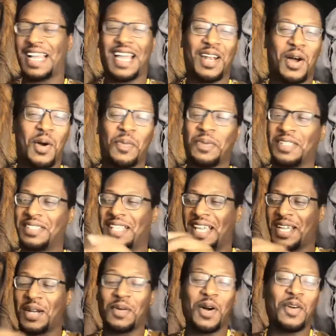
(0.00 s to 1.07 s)
I got to open this
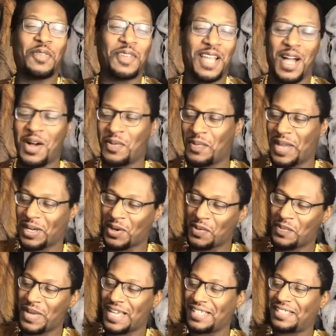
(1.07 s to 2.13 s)
thing up. Hopefully, I don't make
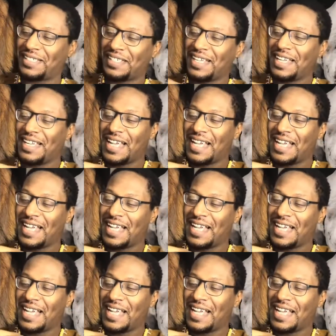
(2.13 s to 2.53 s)
no mess.